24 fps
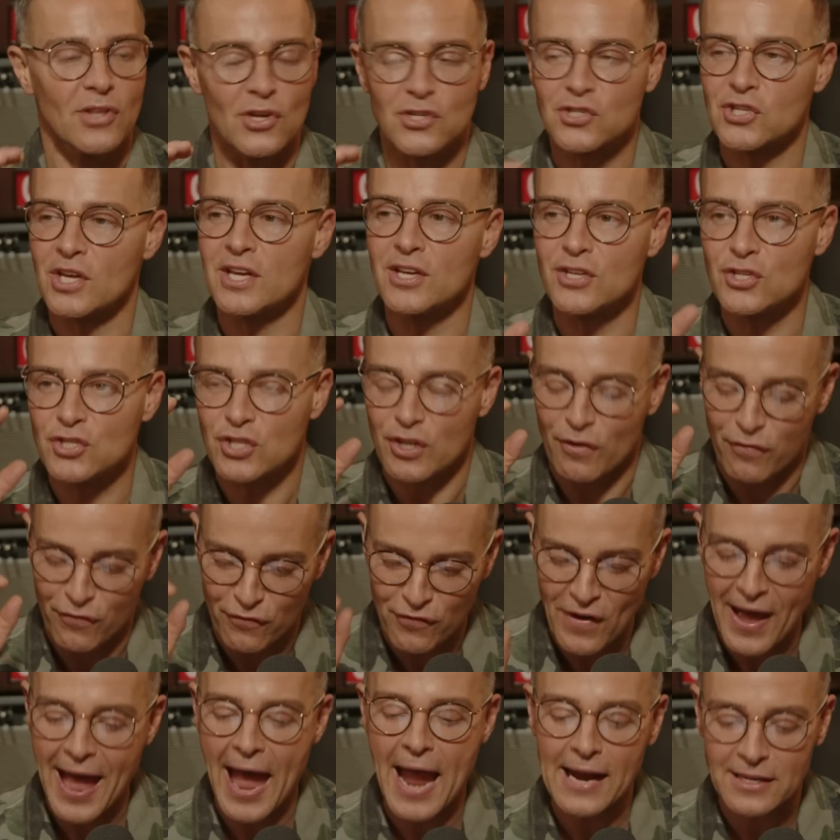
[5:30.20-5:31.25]
this is the
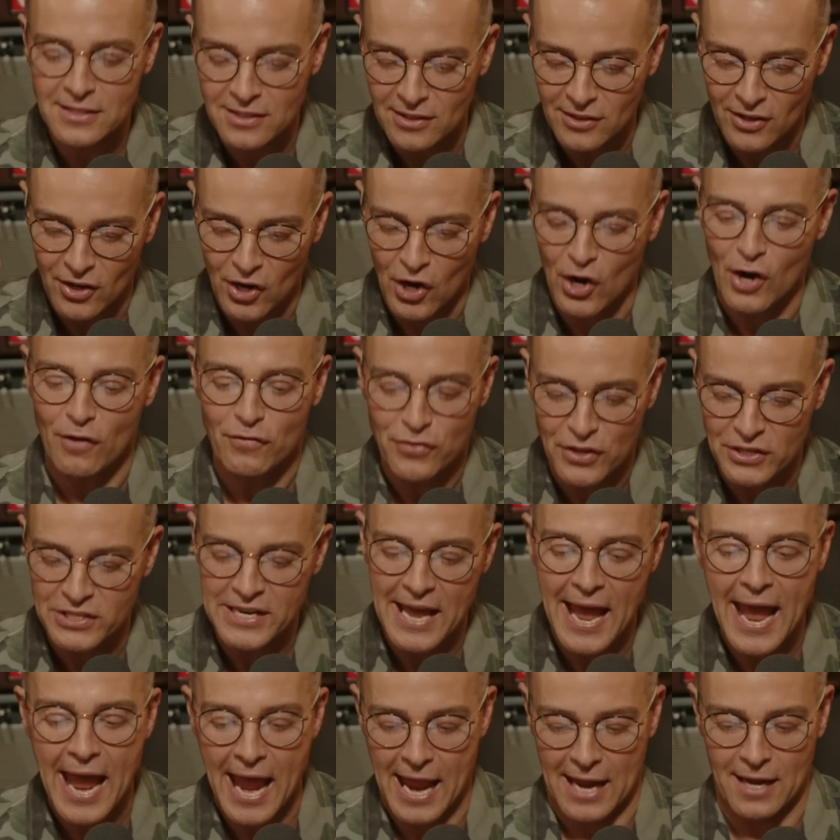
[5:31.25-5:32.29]
fact of the
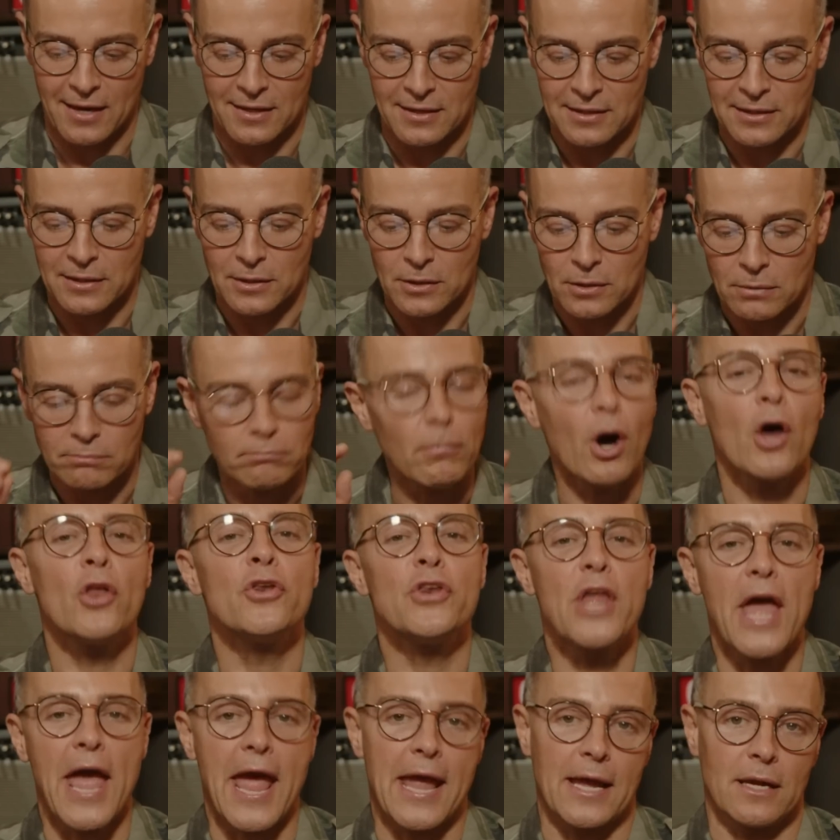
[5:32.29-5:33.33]
day.
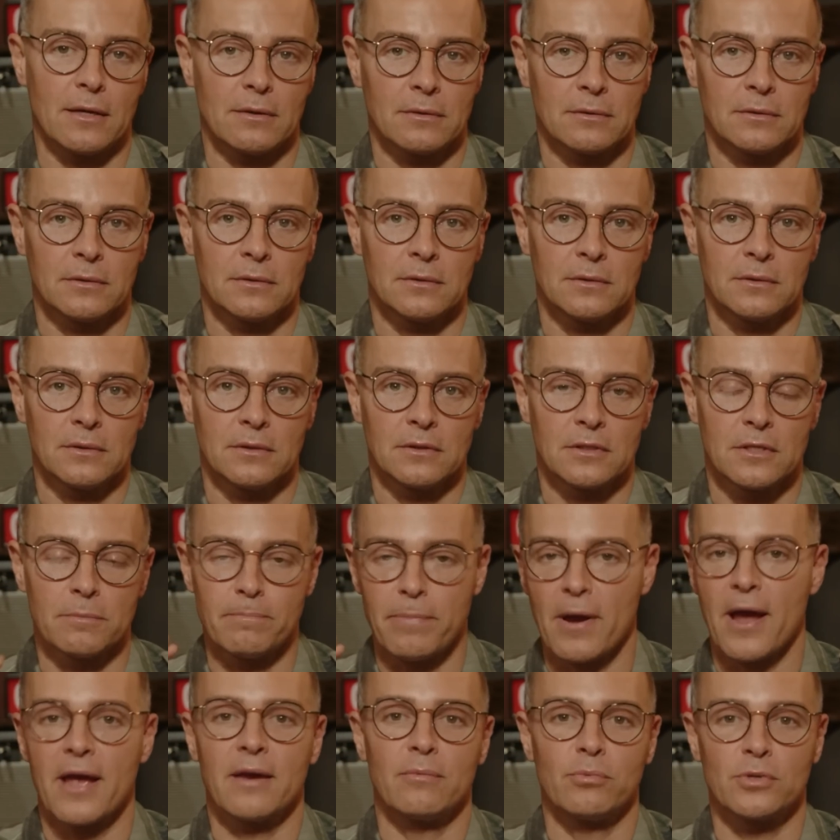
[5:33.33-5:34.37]
Monday, the
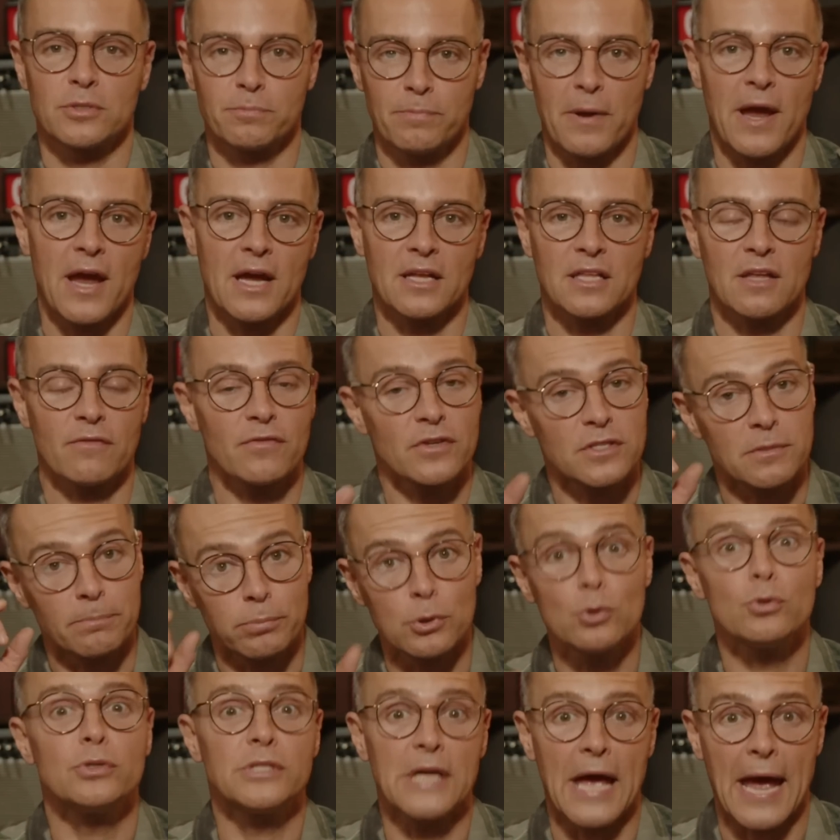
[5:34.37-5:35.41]
bread was baked if it's a
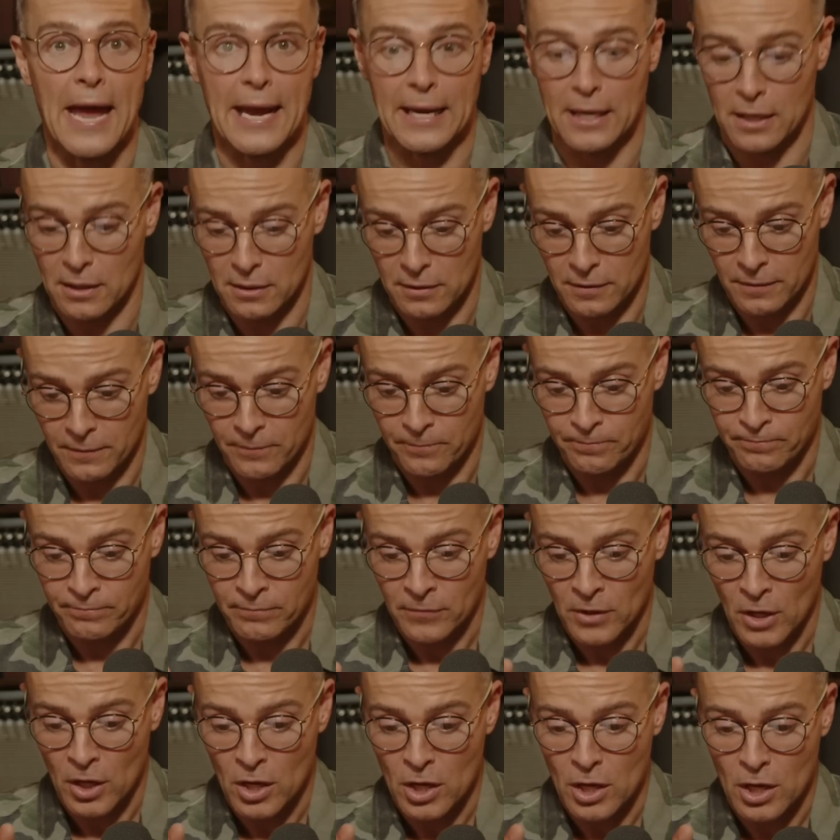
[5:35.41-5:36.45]
blue tag.
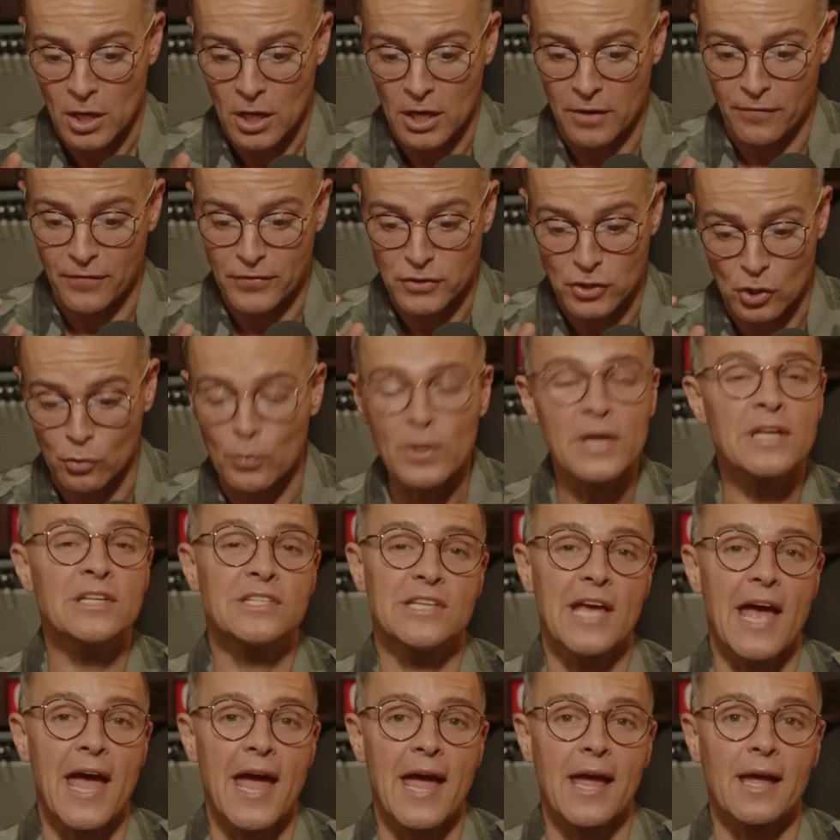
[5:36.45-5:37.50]
If it's a green
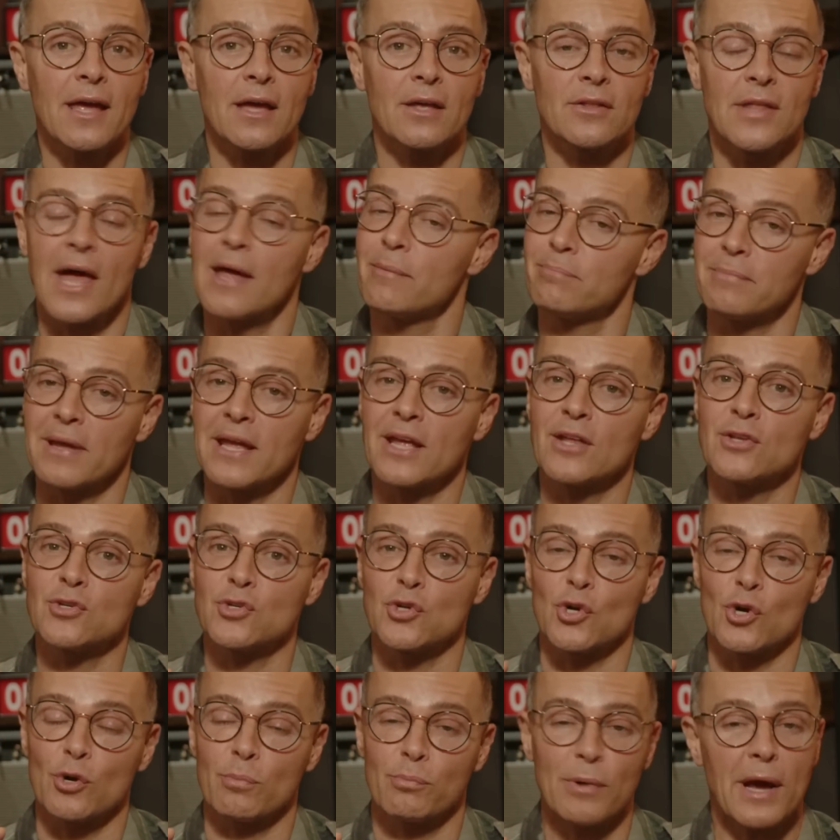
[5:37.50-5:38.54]
tag, that means
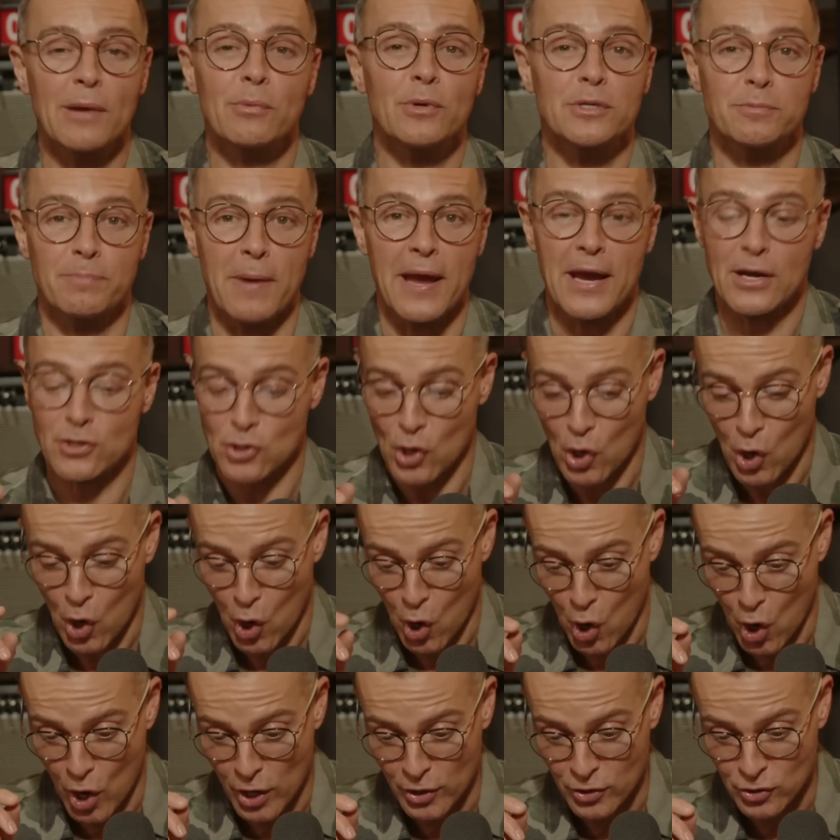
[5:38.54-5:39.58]
your bread was baked
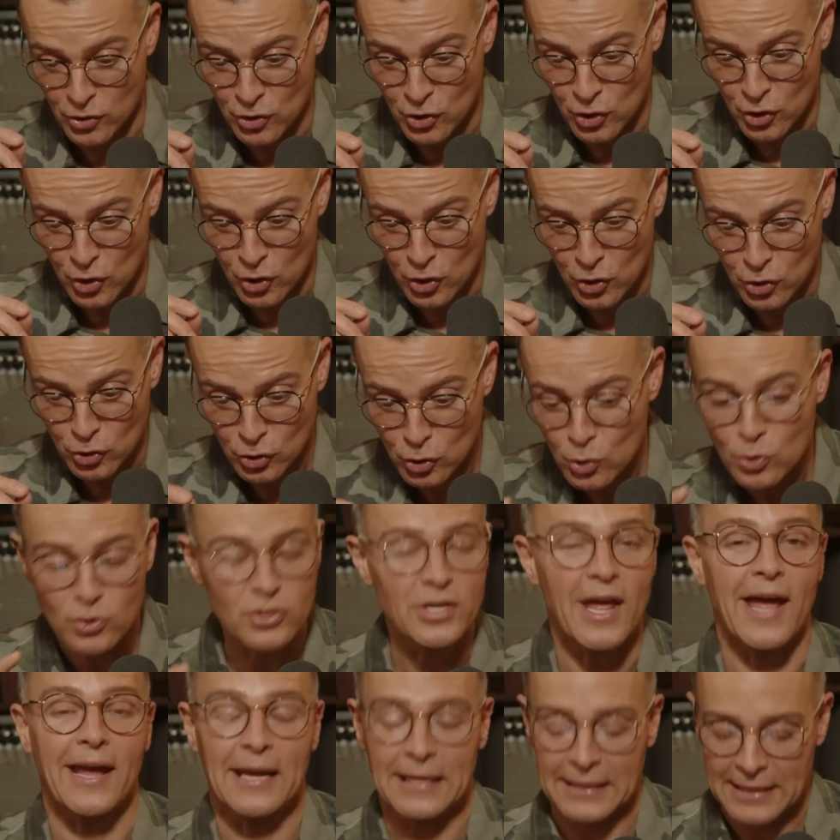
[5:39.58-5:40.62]
on
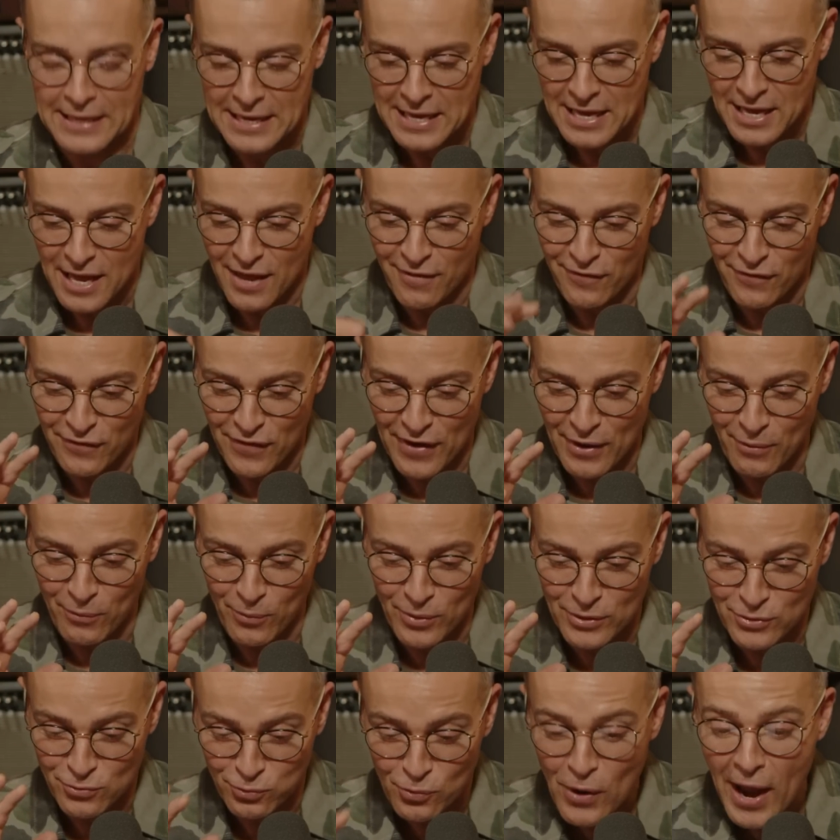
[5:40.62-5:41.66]
Tuesday. If it
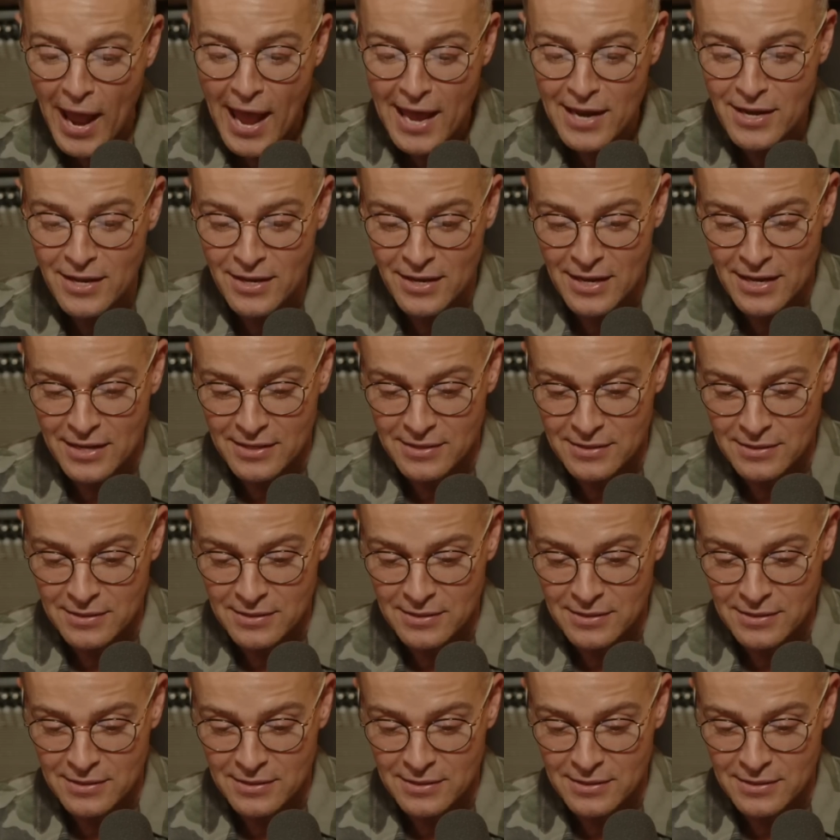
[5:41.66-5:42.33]
was red,